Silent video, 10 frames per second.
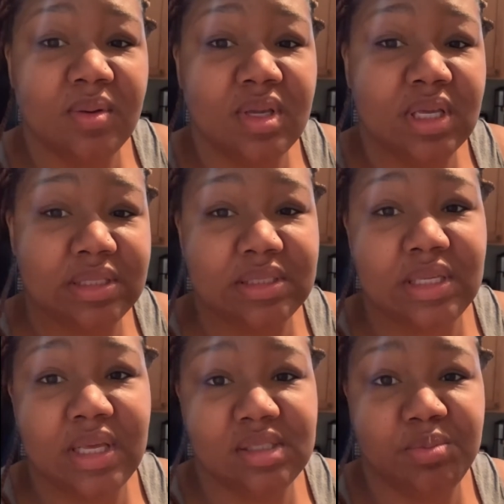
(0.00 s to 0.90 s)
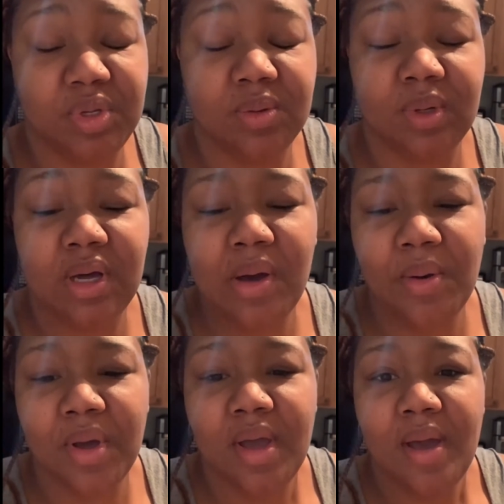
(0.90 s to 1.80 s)
Yes, it has been a while,
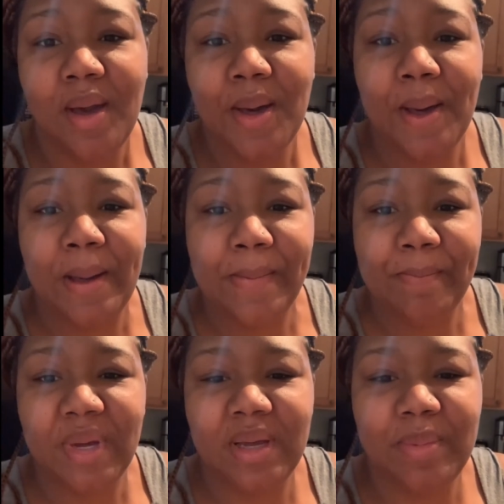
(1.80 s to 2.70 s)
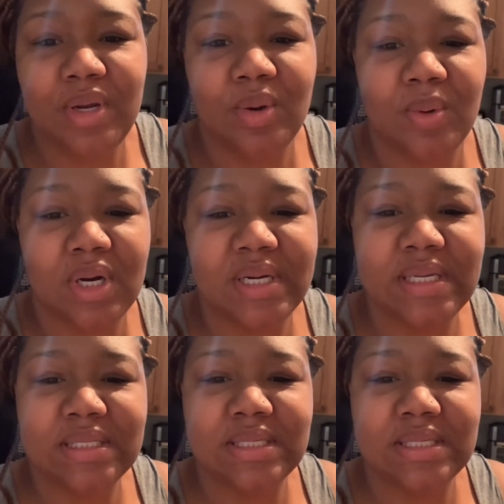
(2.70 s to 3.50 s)
um, but no worries.